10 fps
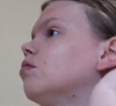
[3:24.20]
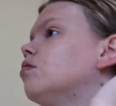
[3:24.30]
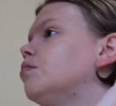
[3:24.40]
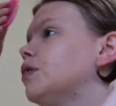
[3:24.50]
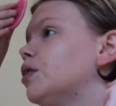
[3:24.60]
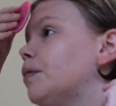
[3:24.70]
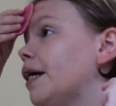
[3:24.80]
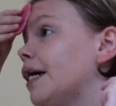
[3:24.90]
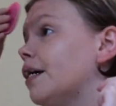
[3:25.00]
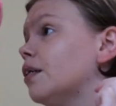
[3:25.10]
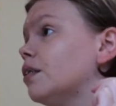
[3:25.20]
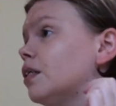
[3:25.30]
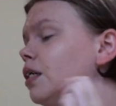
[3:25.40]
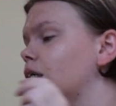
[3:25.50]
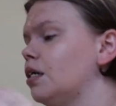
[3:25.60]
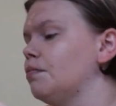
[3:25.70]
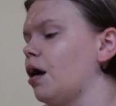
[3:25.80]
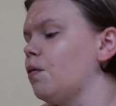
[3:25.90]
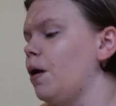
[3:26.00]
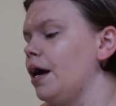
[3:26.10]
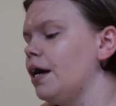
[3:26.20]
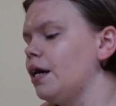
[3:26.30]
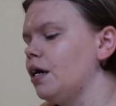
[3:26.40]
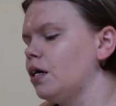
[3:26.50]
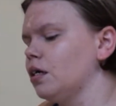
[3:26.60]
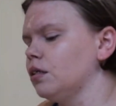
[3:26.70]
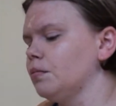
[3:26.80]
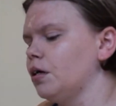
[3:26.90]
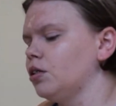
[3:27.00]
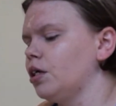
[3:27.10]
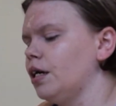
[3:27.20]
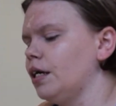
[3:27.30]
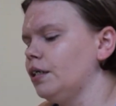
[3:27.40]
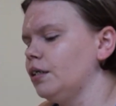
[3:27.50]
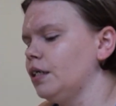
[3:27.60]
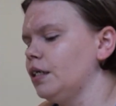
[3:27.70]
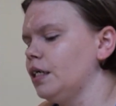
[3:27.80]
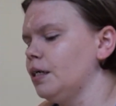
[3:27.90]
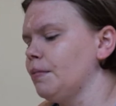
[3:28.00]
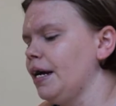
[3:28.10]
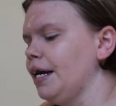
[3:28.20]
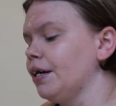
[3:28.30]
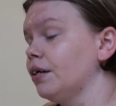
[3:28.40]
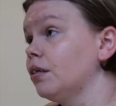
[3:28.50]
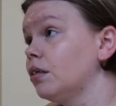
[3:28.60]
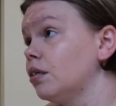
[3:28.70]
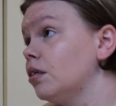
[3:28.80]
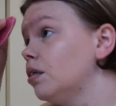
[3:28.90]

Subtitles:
Make sure my hair doesn't get in my way because I'm not trying to get it in my hair. I